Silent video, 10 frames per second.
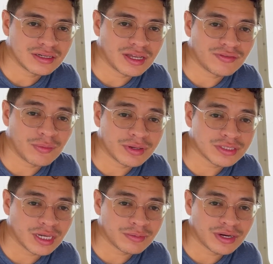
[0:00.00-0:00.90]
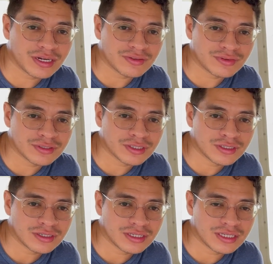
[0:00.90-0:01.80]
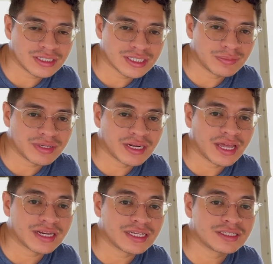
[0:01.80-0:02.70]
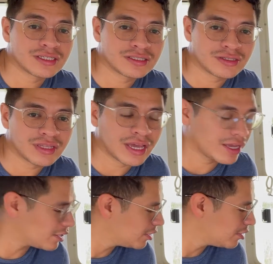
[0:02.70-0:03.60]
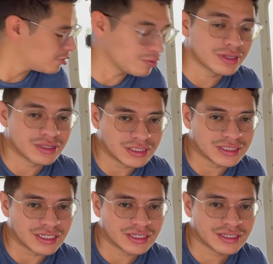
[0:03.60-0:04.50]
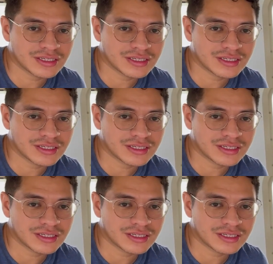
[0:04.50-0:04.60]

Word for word: If I want to upgrade in the future, it's going to be a lot easier to do that with this thing.